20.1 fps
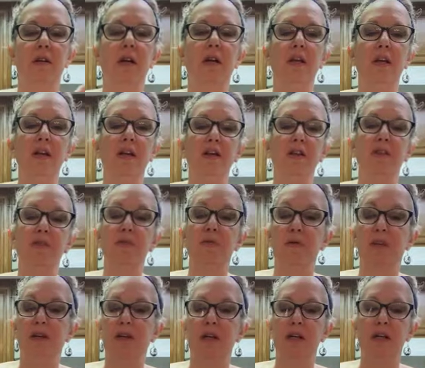It is
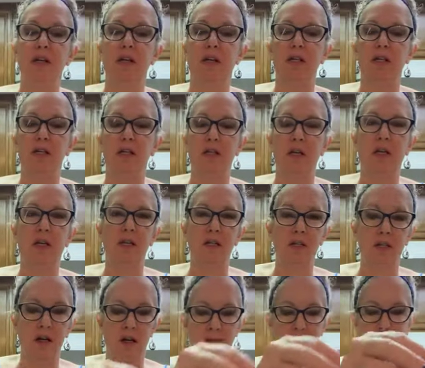what it is, and
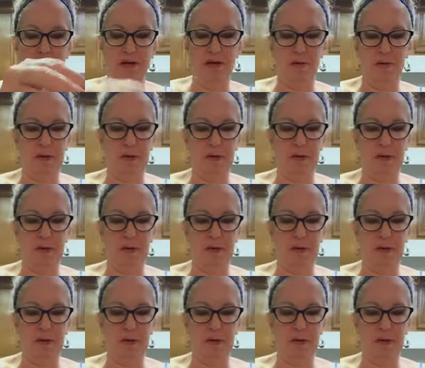it's not meant